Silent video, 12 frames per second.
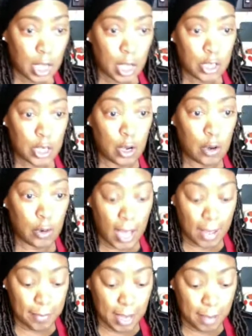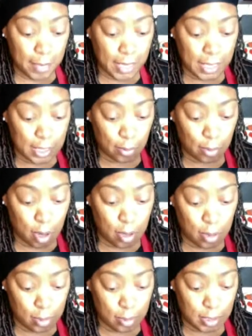No, I'm not making the
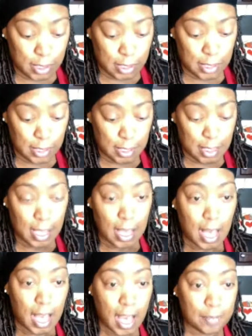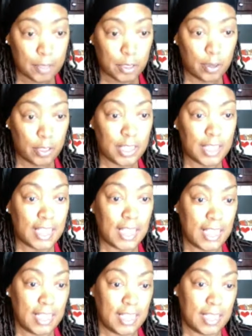rolls. I'm doing the
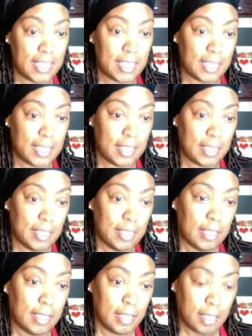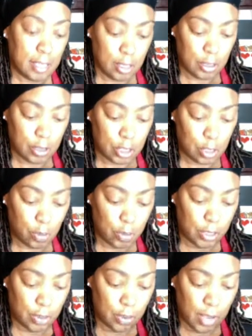yeast. So when
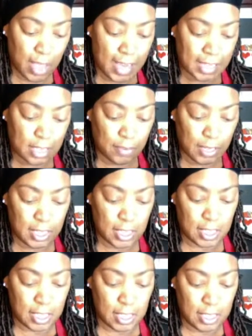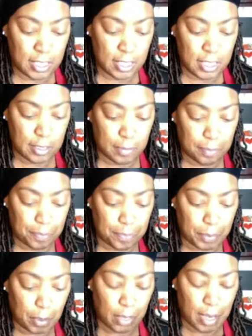you activate the yeast,
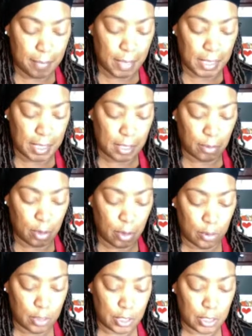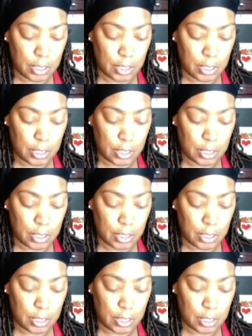you're not making the rolls.